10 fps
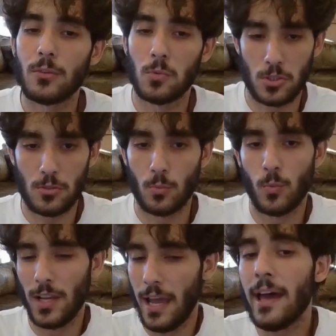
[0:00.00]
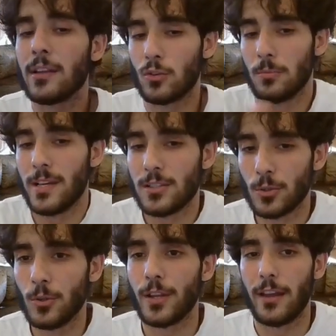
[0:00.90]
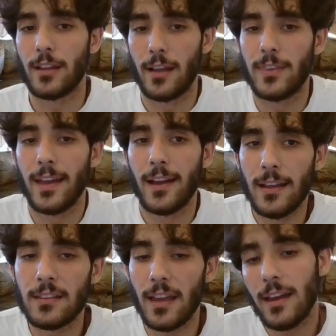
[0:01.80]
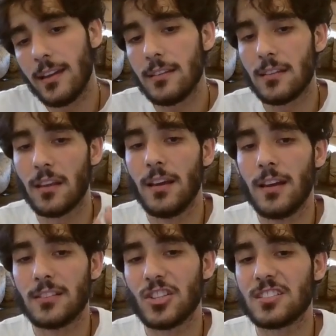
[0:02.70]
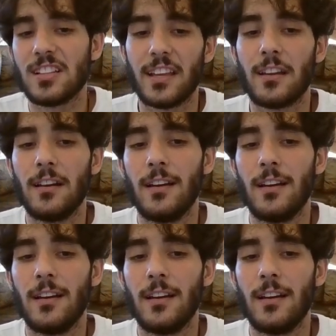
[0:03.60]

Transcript: which will add to my score at the end, and just like